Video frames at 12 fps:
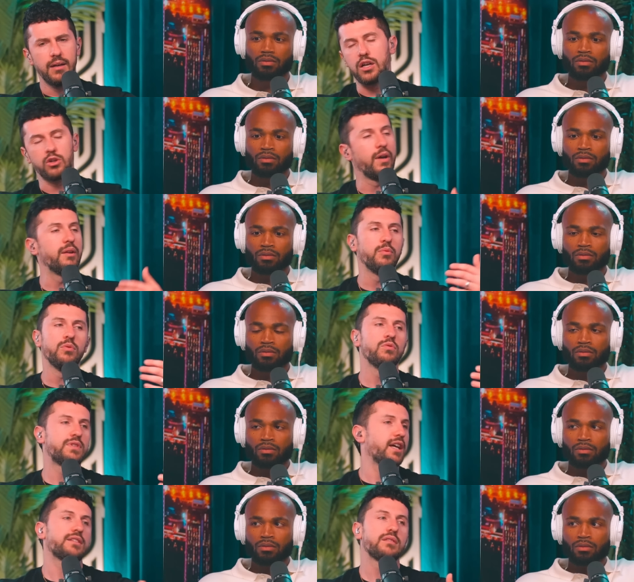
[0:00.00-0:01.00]

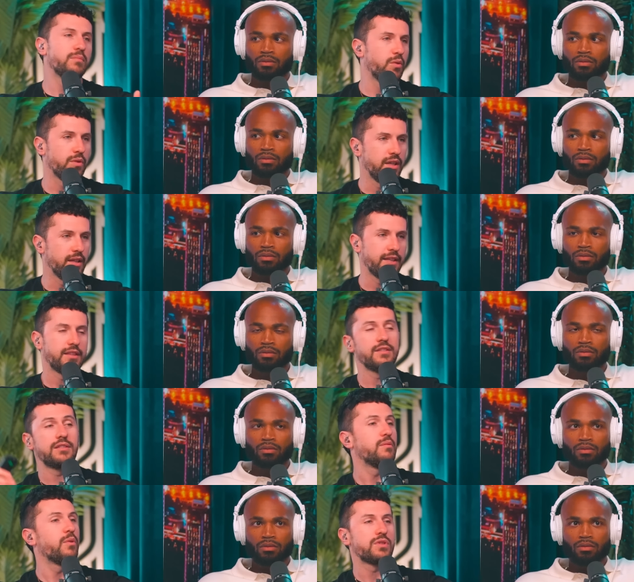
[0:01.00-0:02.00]
Speaker 1: incredible testimony. Like
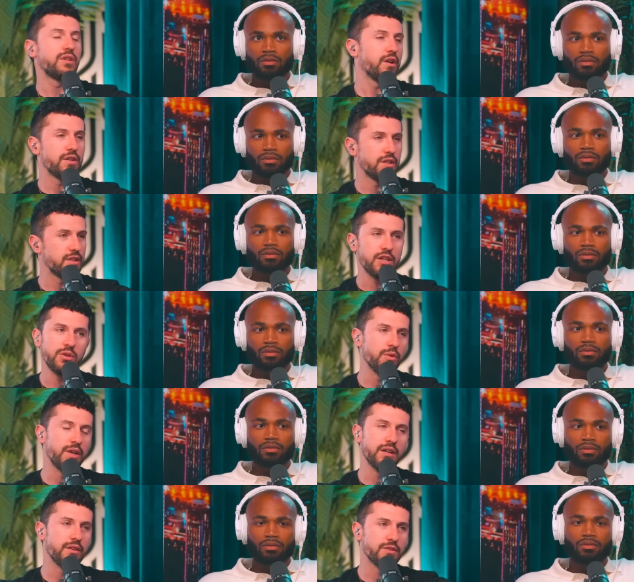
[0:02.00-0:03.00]
this is the most encouraging thing
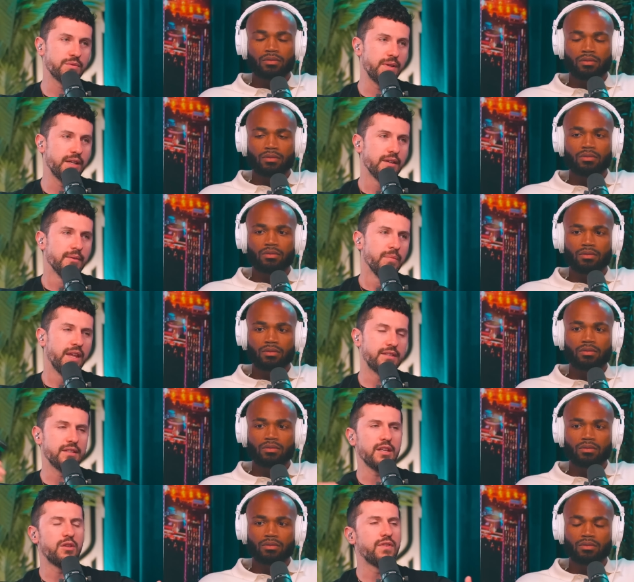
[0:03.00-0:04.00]
you'll hear this week. It mm
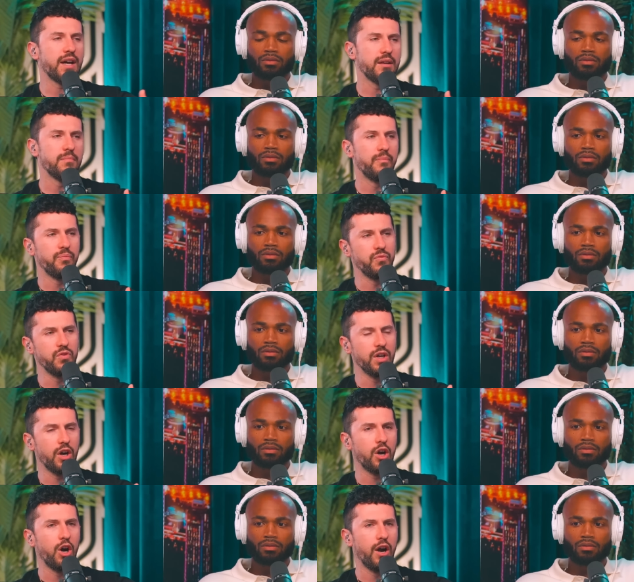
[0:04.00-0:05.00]
-hmm. seems like mm-hmm. you've kind
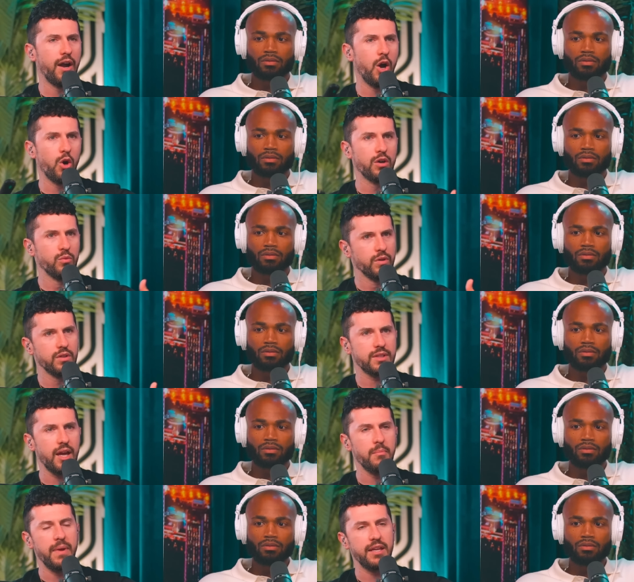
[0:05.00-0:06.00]
of are, are, are in real
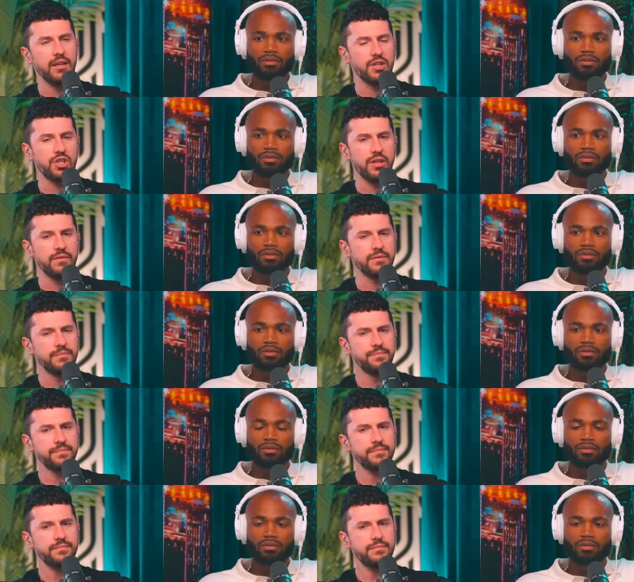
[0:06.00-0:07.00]
time making a shift
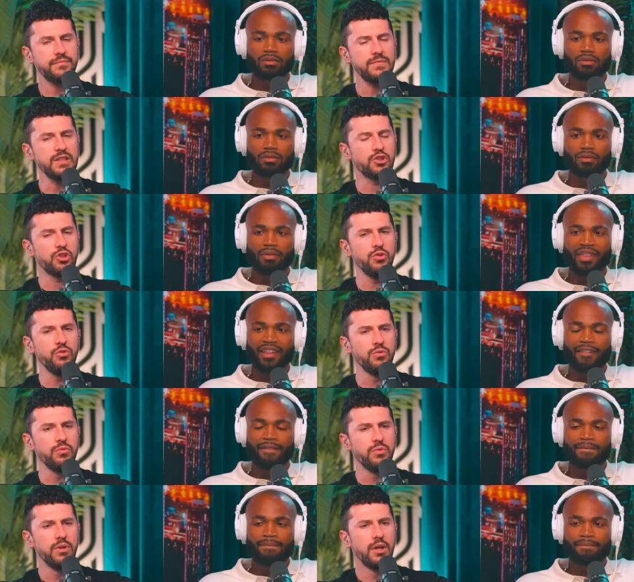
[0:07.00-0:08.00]

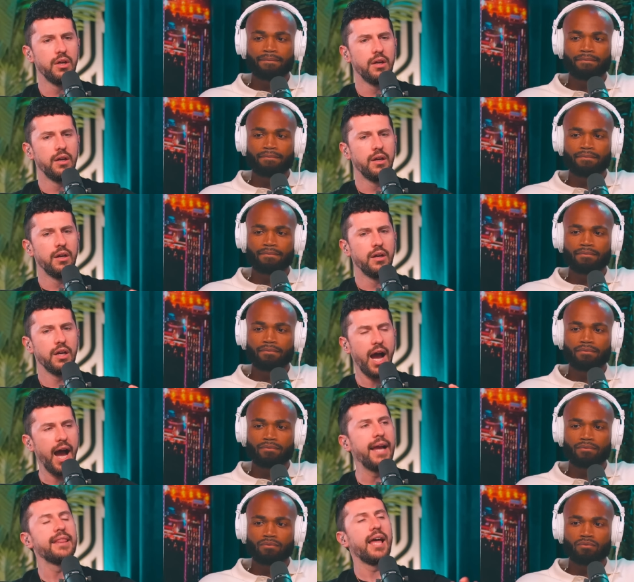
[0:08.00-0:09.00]
to
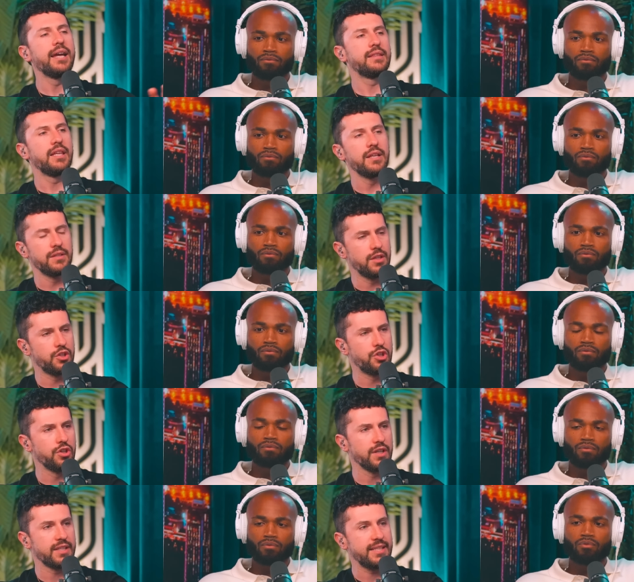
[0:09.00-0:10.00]
highlight things that
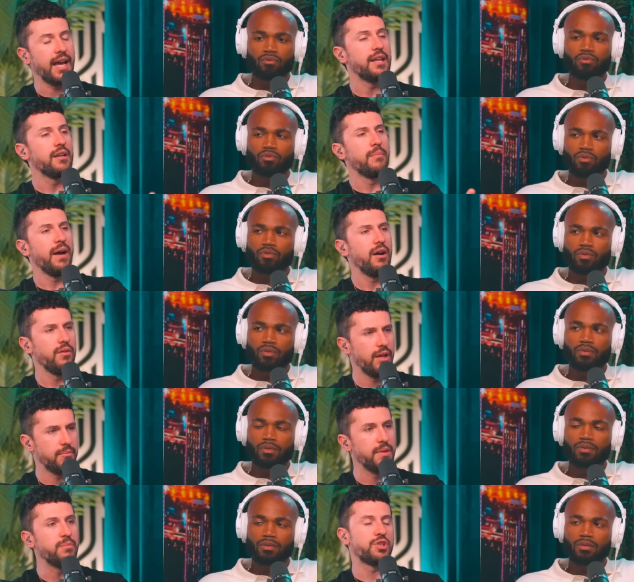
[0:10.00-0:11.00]
you're excited
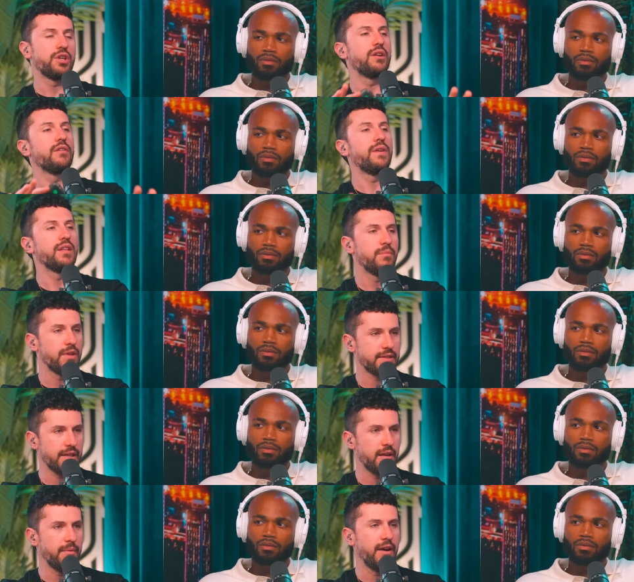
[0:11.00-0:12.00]
about and mm -hmm. people mm-hmm. sharing their faith and
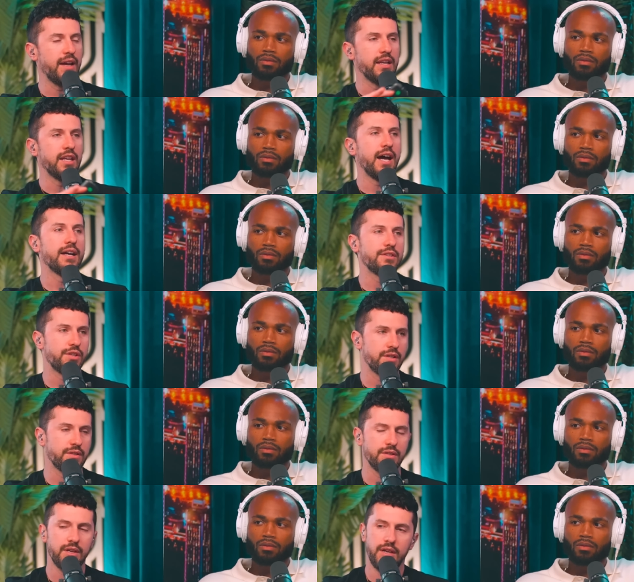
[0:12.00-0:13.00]
being excited about, and not
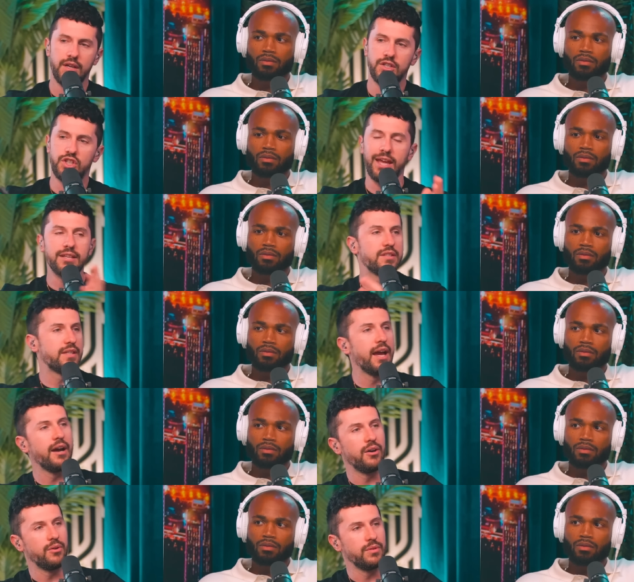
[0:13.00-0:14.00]
just chase
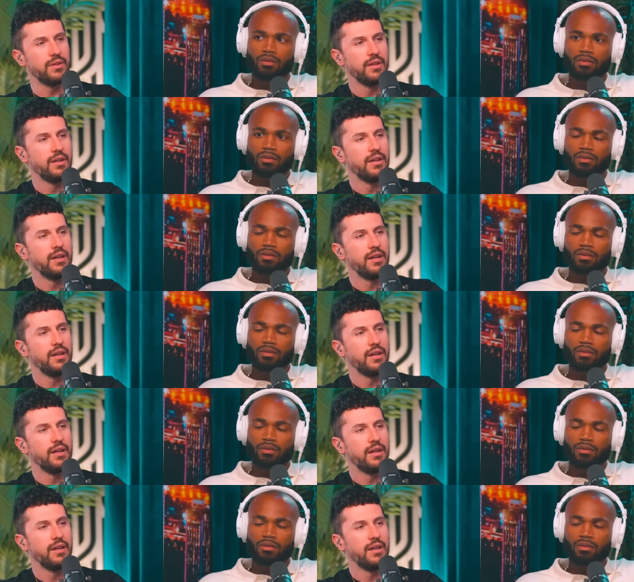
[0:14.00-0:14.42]
down